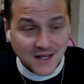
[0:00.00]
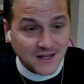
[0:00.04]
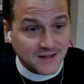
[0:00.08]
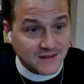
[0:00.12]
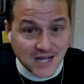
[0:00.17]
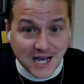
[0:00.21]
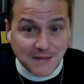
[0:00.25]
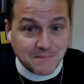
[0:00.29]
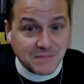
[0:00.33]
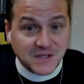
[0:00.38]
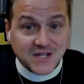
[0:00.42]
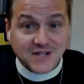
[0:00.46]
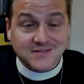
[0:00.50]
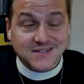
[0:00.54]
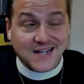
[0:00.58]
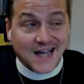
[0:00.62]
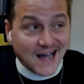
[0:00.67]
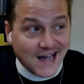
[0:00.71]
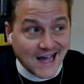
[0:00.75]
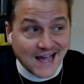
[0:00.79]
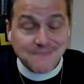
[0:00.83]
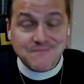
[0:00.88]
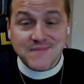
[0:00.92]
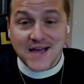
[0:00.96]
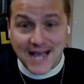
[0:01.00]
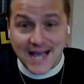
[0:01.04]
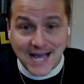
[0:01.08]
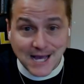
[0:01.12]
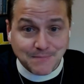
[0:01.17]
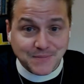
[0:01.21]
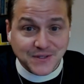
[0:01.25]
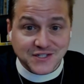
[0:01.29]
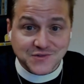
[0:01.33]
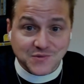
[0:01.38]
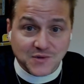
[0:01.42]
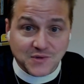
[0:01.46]
Not because I'm
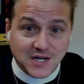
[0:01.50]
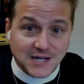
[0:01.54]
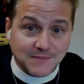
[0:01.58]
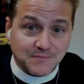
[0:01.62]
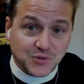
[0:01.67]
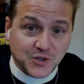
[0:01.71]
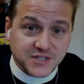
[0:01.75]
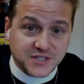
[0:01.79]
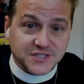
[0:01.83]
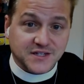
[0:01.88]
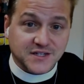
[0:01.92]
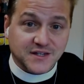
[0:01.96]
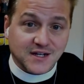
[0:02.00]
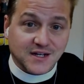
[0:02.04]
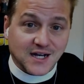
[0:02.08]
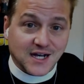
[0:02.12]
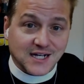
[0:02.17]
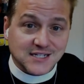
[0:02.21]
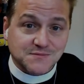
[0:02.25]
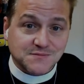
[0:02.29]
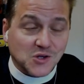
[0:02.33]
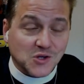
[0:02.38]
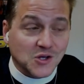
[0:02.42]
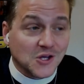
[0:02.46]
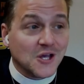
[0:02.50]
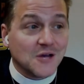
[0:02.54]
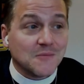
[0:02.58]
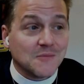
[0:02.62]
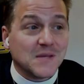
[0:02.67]
happiest when I'm preaching the gospel.